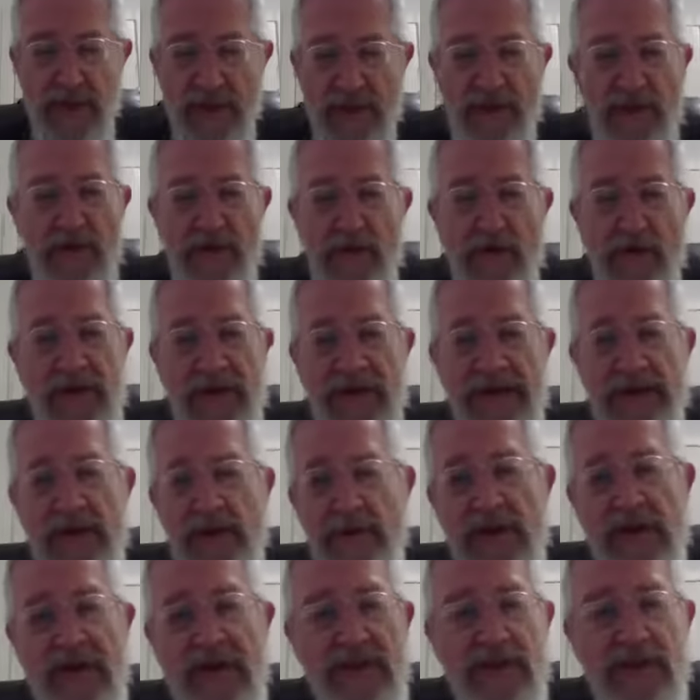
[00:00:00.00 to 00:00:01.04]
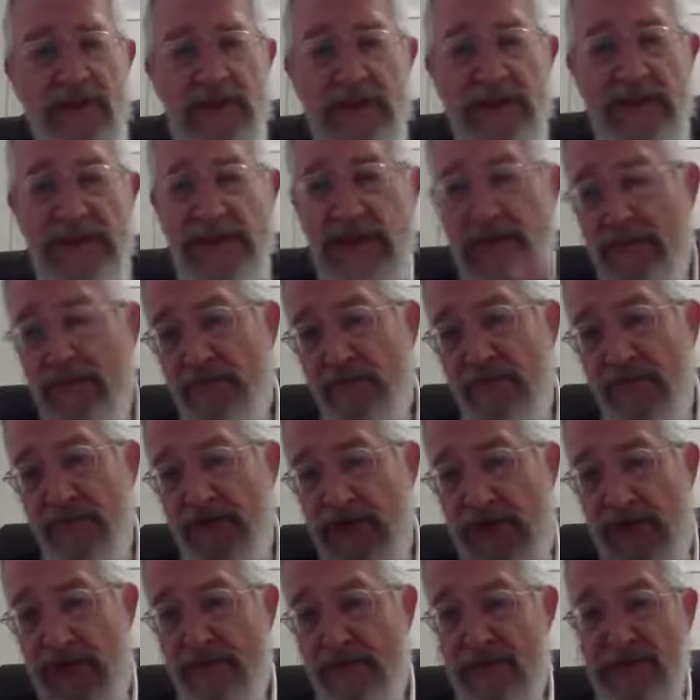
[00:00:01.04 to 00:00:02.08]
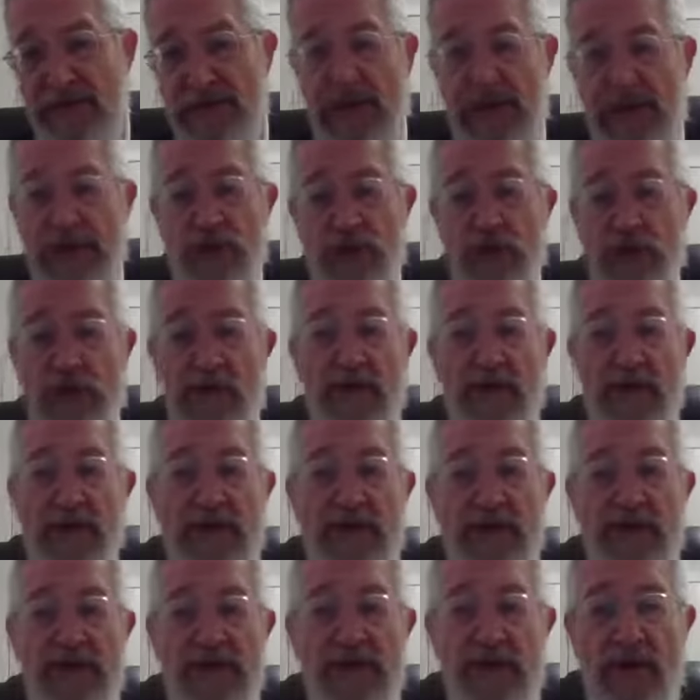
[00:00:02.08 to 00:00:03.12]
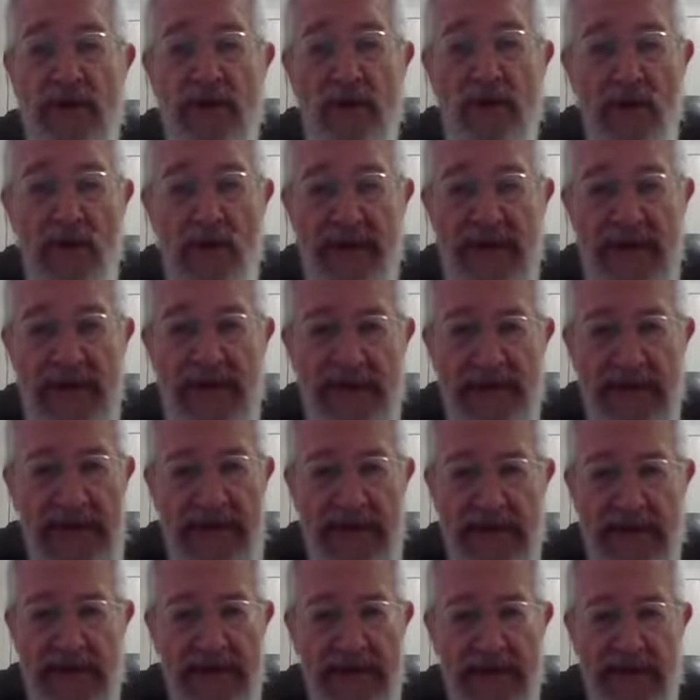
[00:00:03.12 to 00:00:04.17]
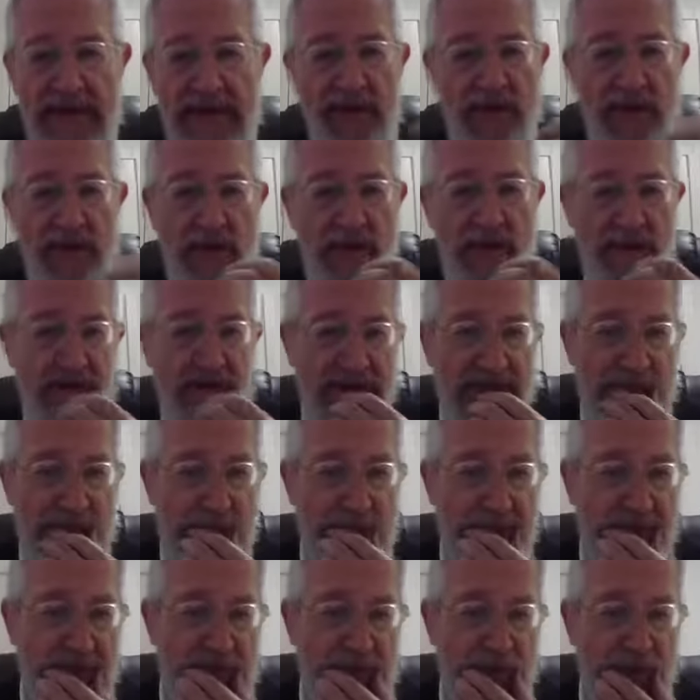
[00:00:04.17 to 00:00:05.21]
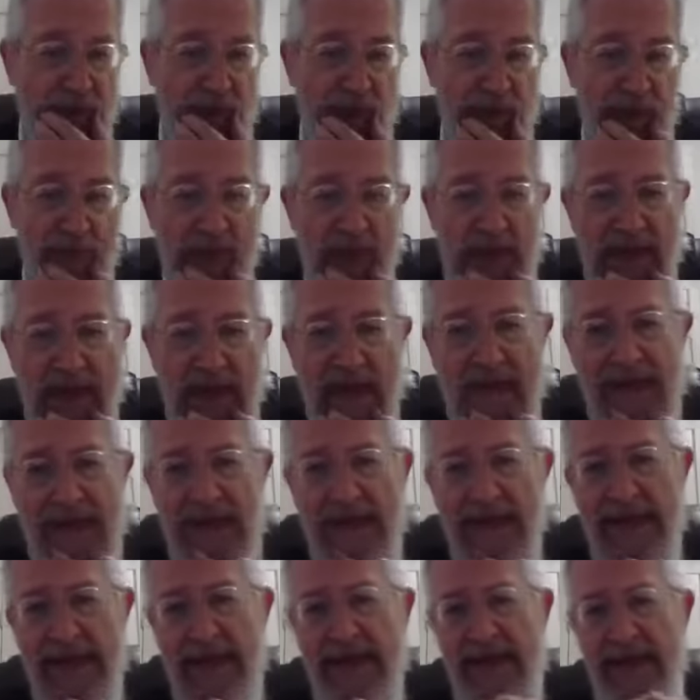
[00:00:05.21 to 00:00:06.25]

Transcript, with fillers: The third base Hamikdash is a separate conversation. We don't even know what exactly the third base Hamikdash will look like.